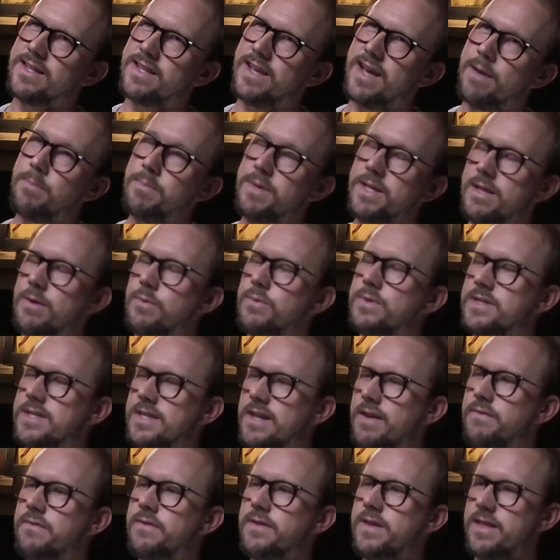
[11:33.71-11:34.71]
I mean, there was
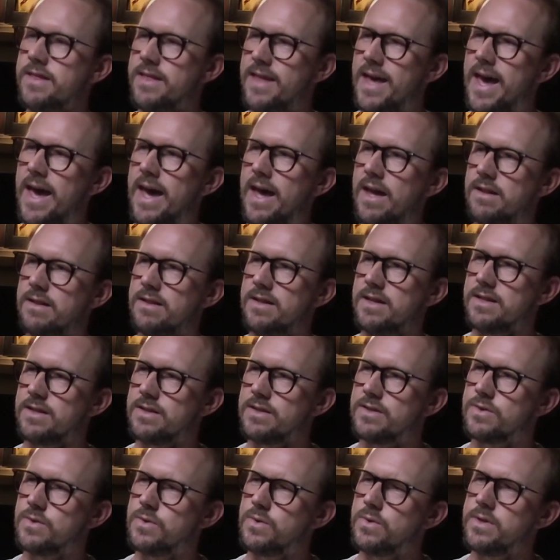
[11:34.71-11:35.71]
definitely that. Like the
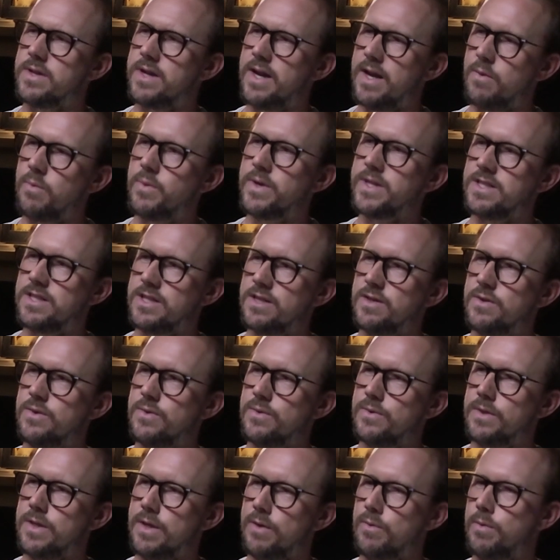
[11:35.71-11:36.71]
school that I went
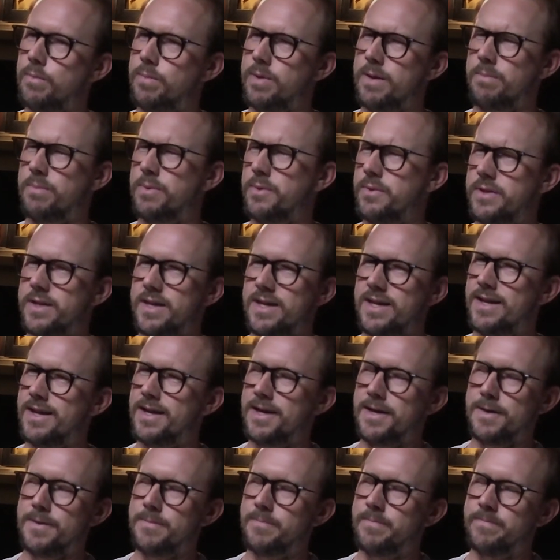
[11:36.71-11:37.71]
to, there were people that
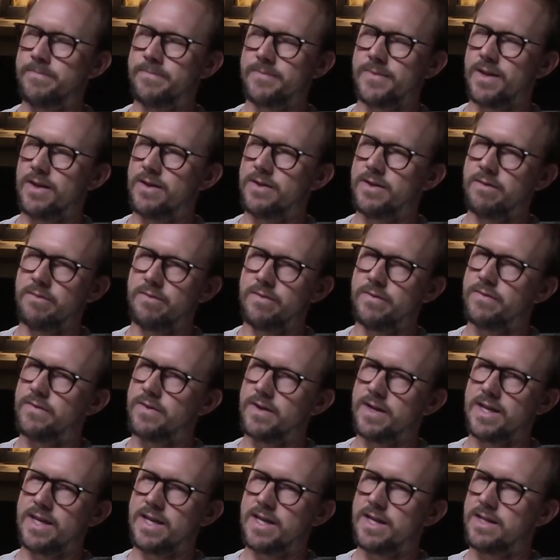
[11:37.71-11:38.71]
I'll never
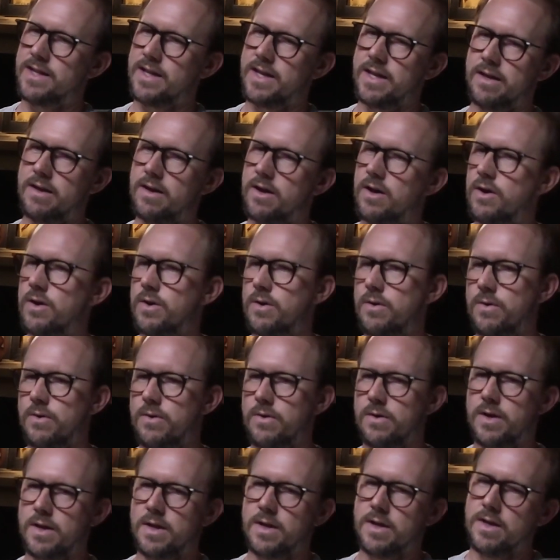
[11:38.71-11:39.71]
forget. Like,
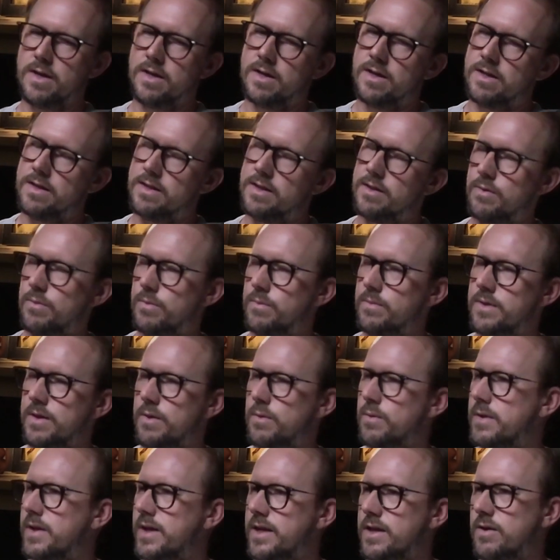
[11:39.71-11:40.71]
oh, they
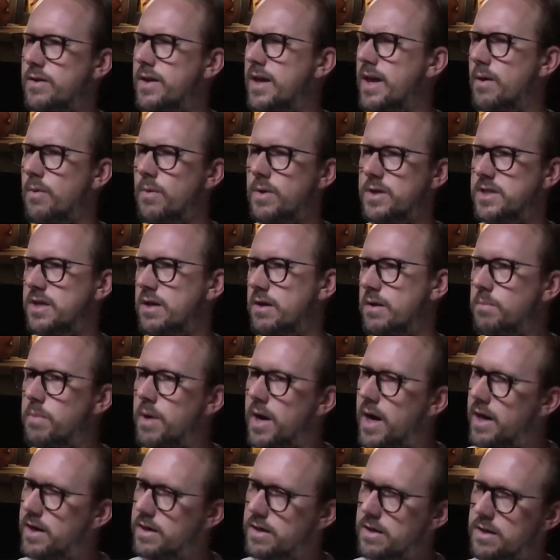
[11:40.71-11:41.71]
were like, you can't watch Harry
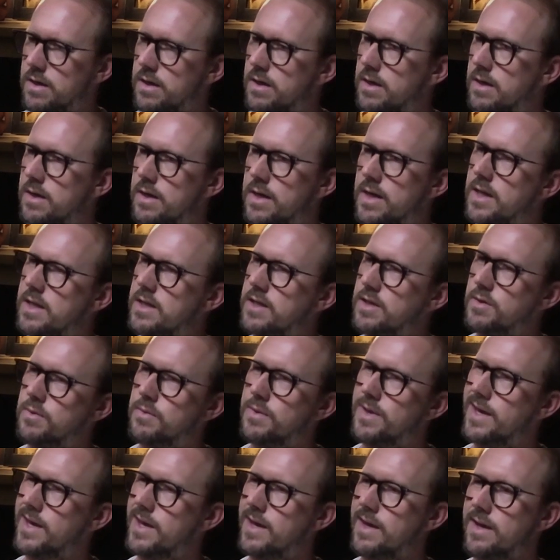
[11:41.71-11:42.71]
Potter and you
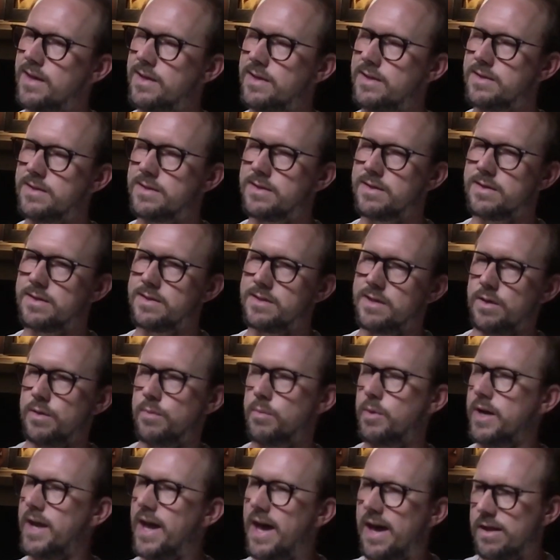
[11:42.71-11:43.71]
can't
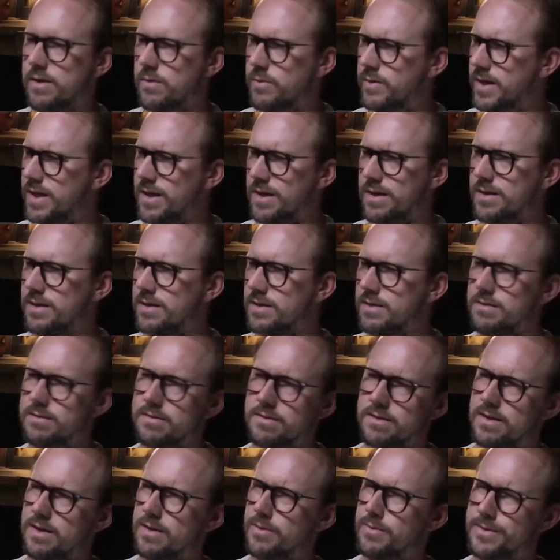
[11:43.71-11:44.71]
celebrate Halloween.
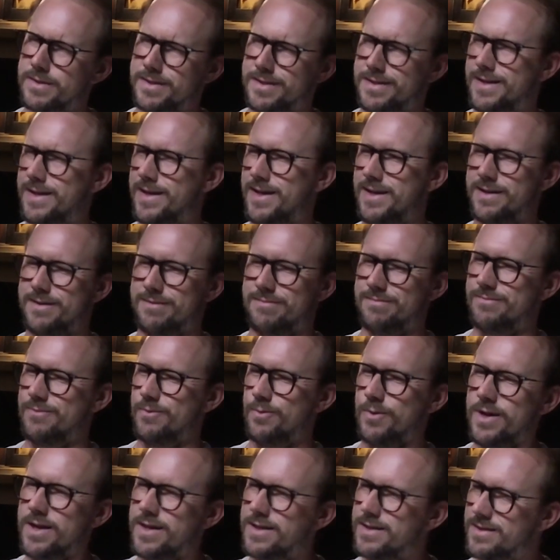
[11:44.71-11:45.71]
And I was like,
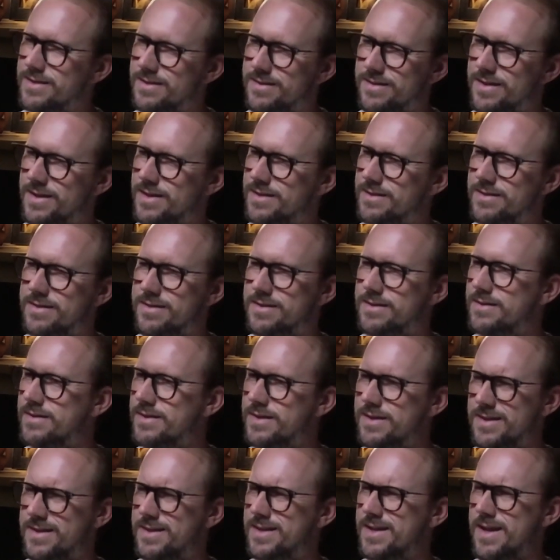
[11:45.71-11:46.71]
what? That's
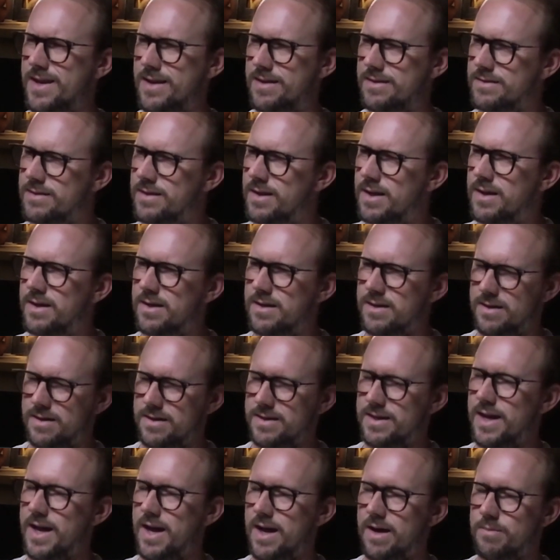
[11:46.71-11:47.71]
insane.
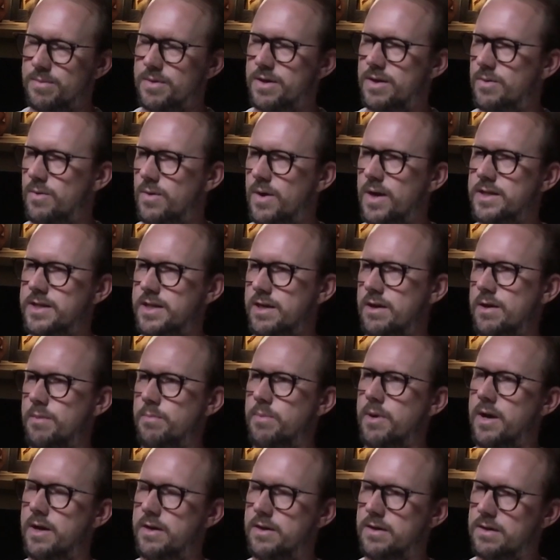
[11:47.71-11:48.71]
Yeah, I'm gonna watch Harry
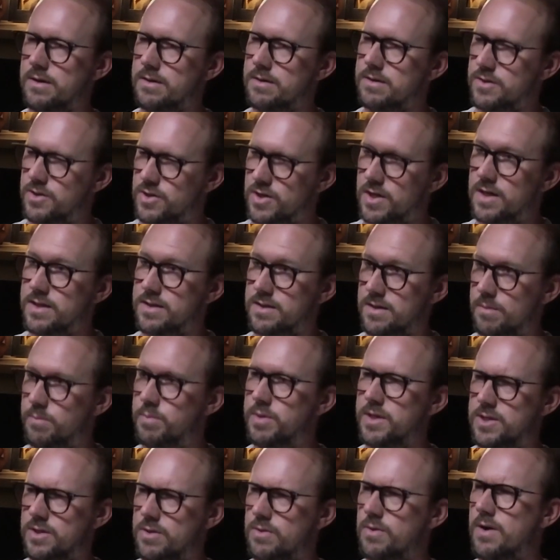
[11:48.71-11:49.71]
Potter just to
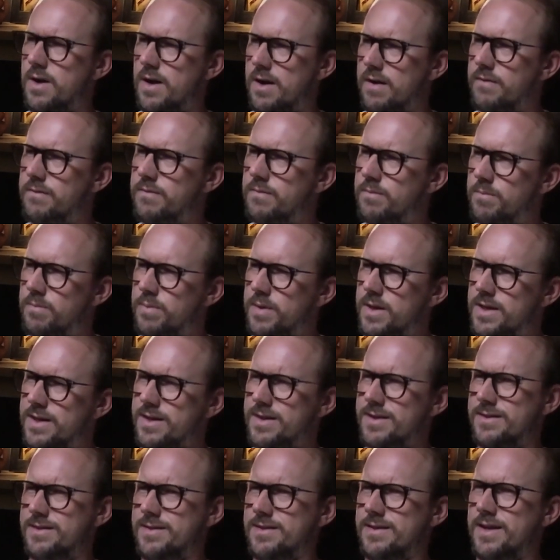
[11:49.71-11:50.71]
piss you off
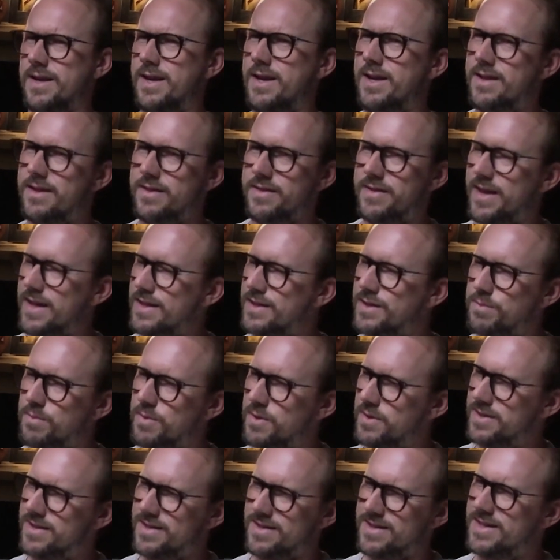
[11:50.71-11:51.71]
because that's the
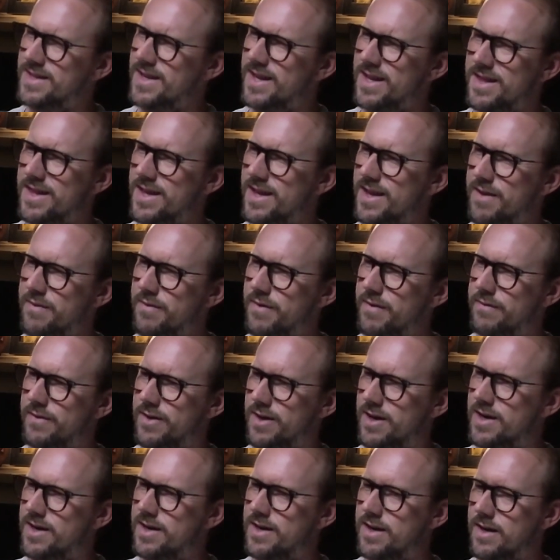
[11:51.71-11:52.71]
most insane thing I've ever
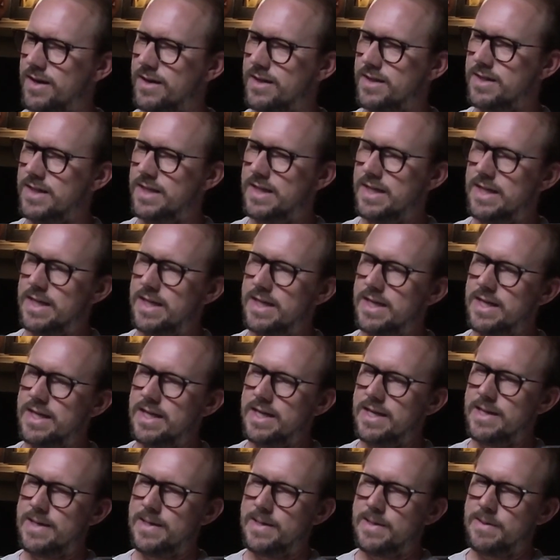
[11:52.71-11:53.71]
heard.
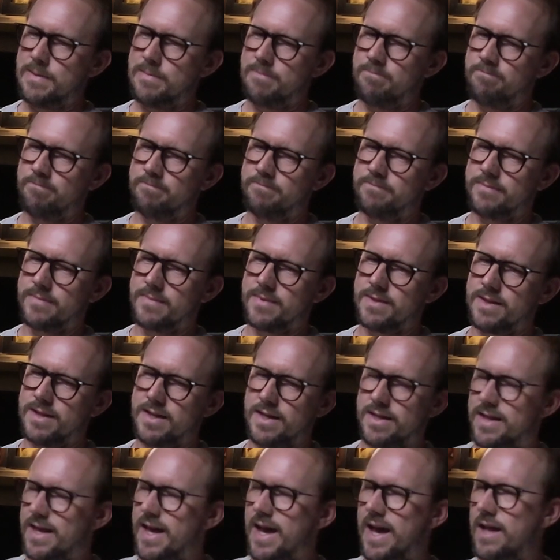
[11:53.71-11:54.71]

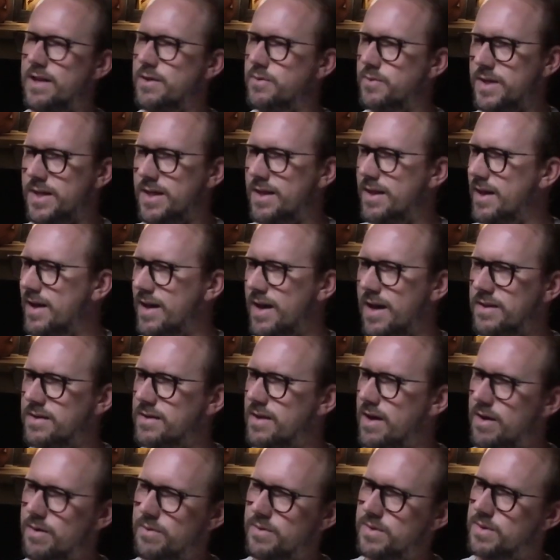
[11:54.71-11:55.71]
And the Halloween thing I
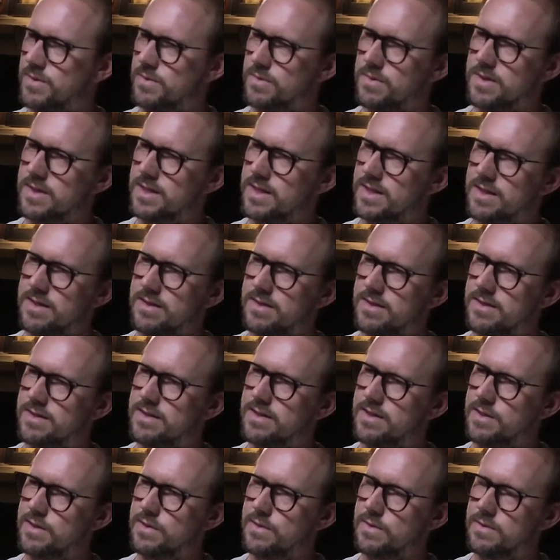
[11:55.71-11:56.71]
thought was ridiculous
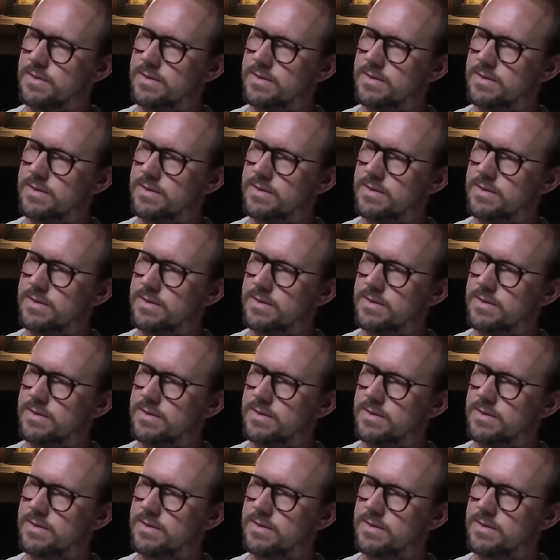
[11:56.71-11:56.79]
too.